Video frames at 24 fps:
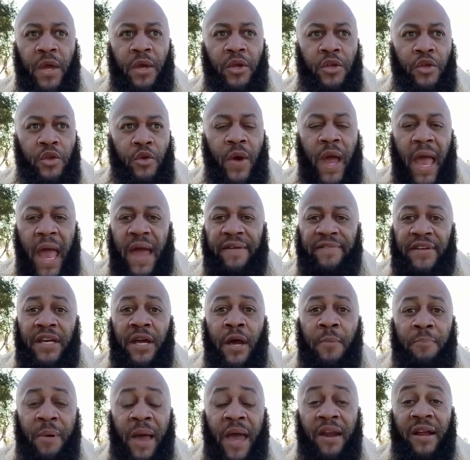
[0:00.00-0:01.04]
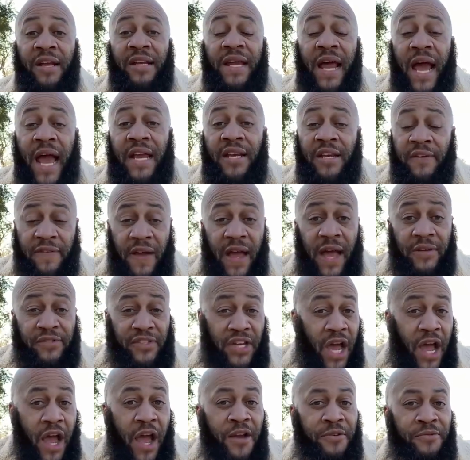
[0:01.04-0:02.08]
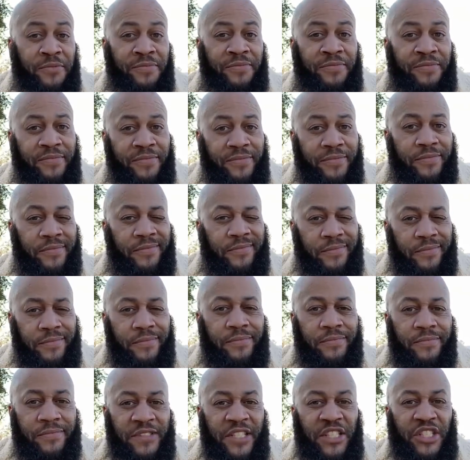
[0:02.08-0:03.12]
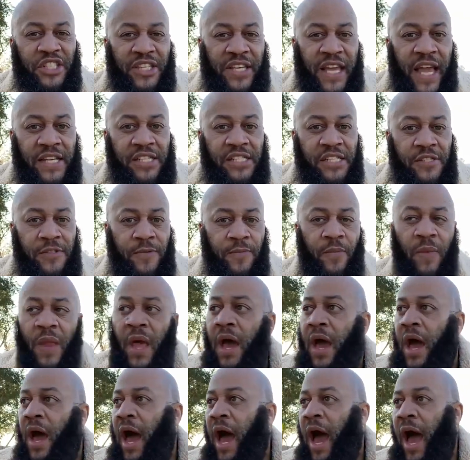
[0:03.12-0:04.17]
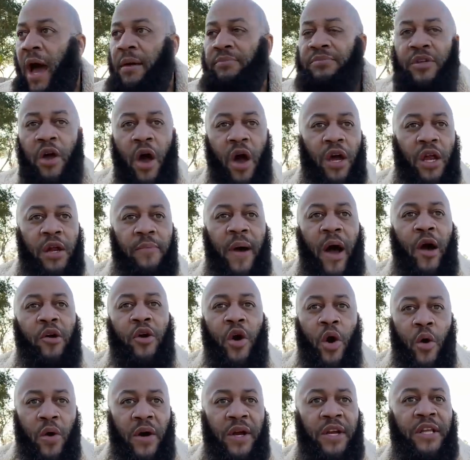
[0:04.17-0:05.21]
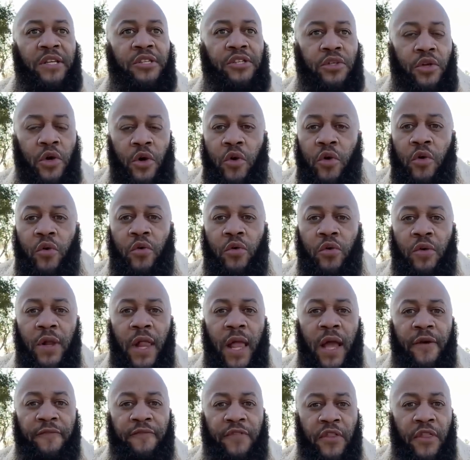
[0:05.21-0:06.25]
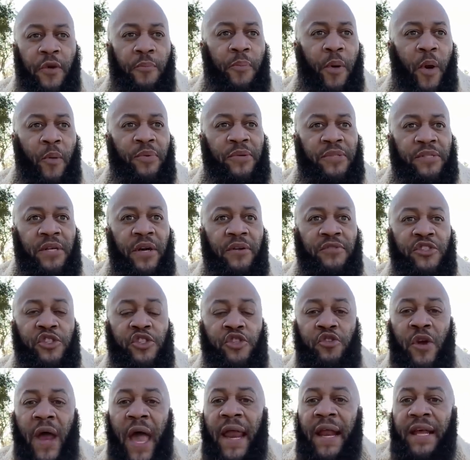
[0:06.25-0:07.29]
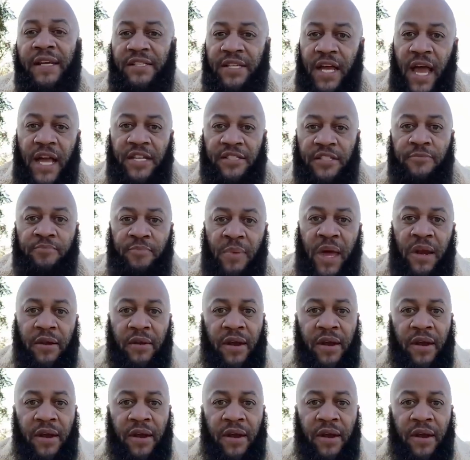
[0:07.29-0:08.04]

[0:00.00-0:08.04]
you having a better 9-to-5 job. Did you catch it? I'm talking about going to school for the purpose of strategizing better